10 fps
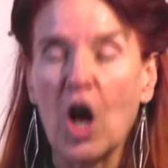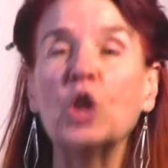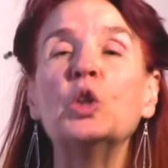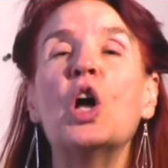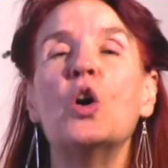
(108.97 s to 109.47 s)

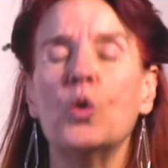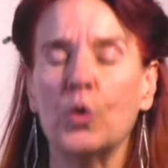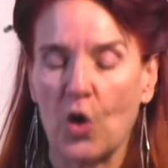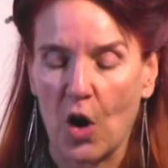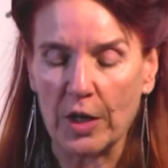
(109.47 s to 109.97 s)

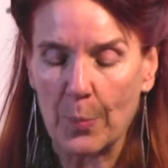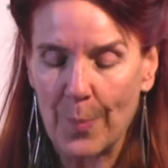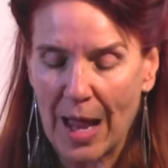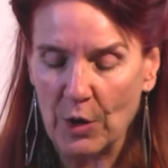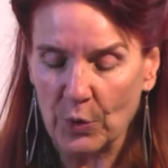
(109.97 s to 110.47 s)
alone on a
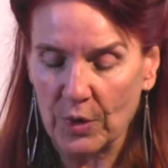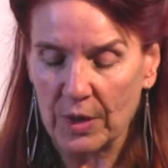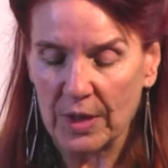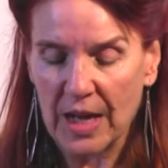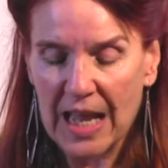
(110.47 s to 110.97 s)

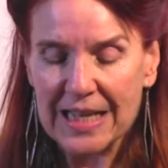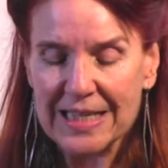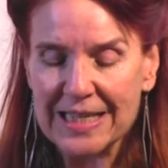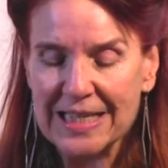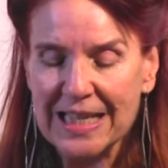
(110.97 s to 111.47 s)
mountain,
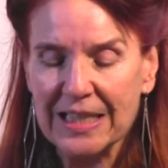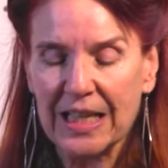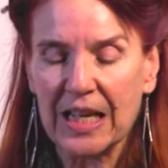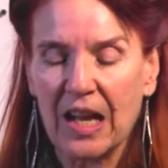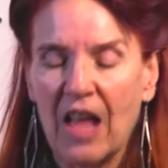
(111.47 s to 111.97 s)

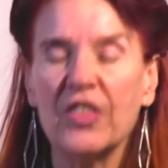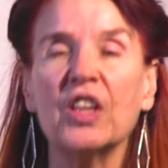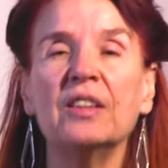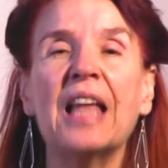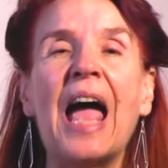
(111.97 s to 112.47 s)
stealing the
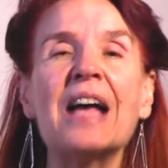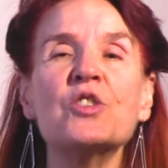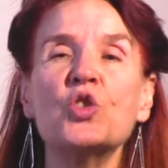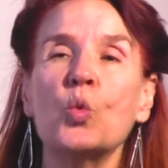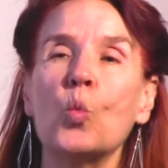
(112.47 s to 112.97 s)

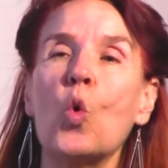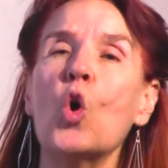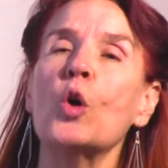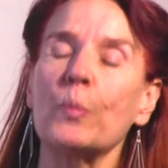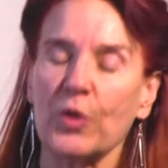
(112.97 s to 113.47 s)
last
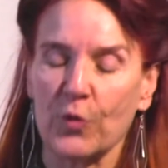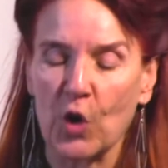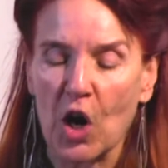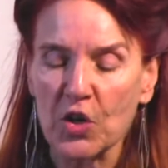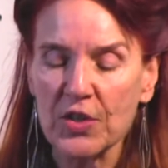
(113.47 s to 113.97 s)
warmth for
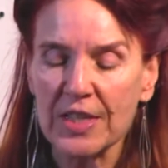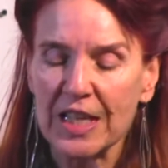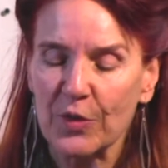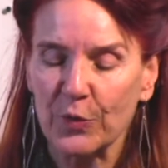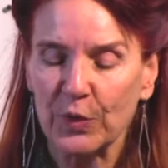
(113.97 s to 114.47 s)
our
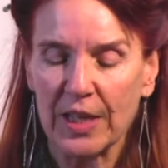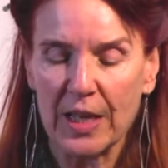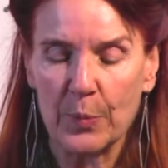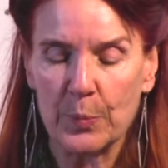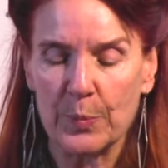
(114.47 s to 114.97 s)
stiff
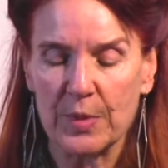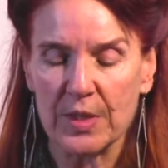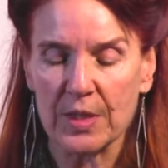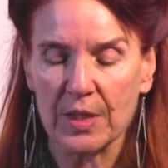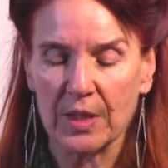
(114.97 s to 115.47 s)

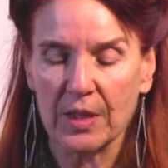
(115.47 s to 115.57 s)
limbs.